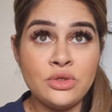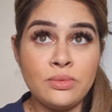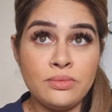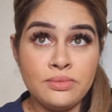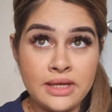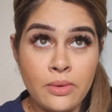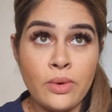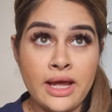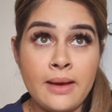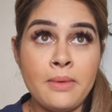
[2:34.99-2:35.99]
So that
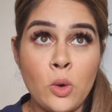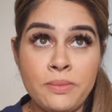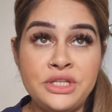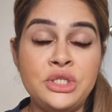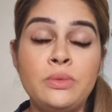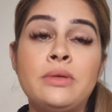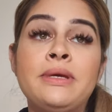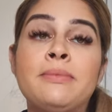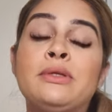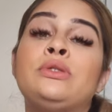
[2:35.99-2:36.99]
way I'm hoping she will be
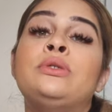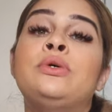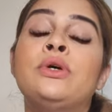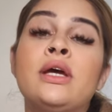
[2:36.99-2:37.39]
able to